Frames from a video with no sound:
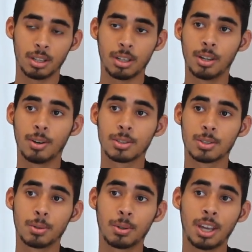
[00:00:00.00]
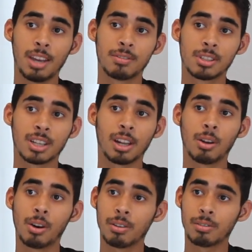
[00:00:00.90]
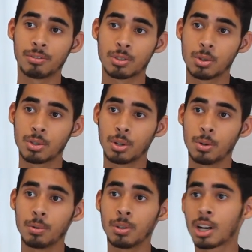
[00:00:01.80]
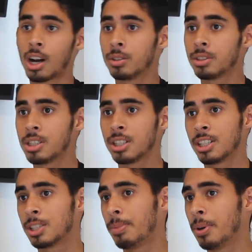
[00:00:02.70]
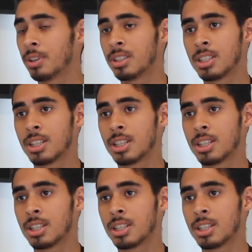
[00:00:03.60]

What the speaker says: it also gave us a lot of social encounters and experiences